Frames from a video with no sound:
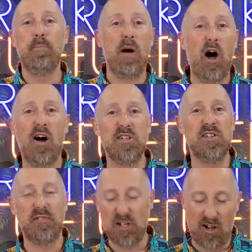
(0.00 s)
parts if
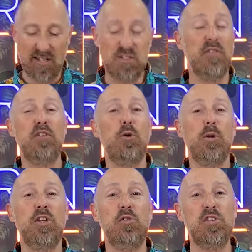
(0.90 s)
you like. So if
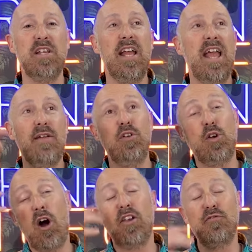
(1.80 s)
you
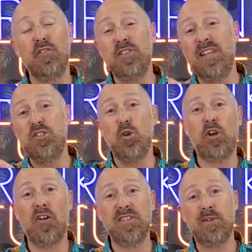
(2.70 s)
kind of did your
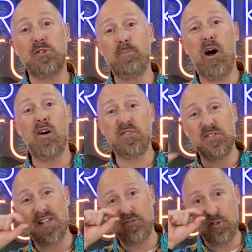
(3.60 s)
cocktails in parts
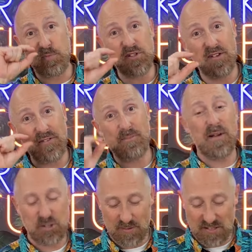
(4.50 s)
instead of specific
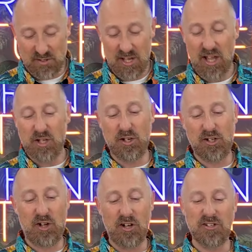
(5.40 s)
measurements, you could
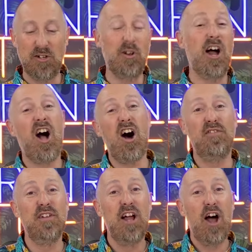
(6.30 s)
kind of do like half
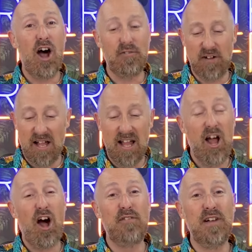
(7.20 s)

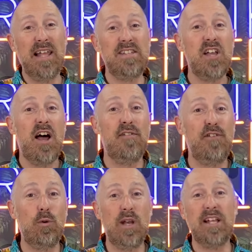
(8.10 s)
a lid, a
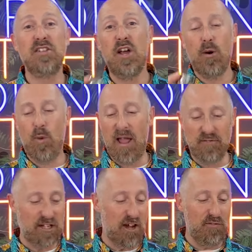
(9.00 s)
full lid, whatever,
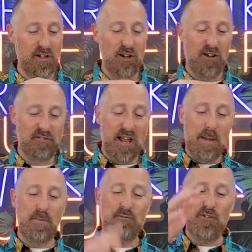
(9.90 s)
go for your life.
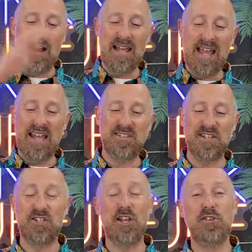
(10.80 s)
But really easy
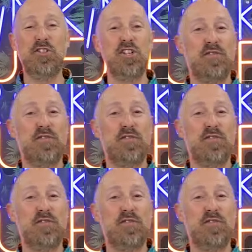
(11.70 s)
to use, just